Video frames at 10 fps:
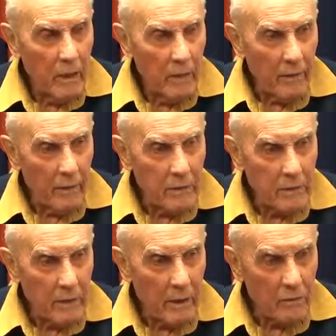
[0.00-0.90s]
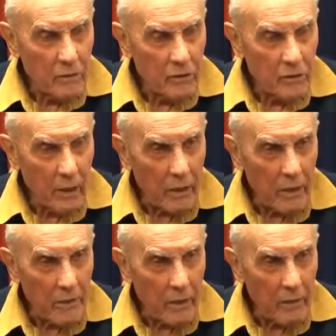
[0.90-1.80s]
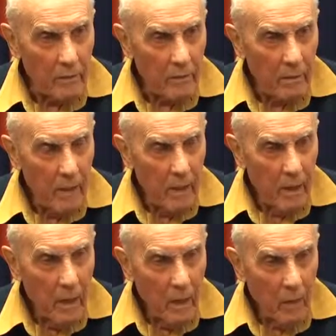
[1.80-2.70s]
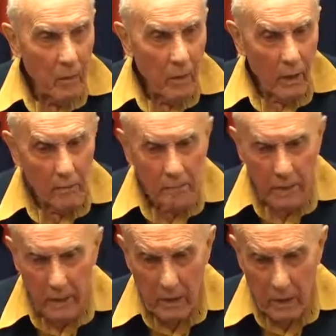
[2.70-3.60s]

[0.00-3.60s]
That was a shocking thing. Well.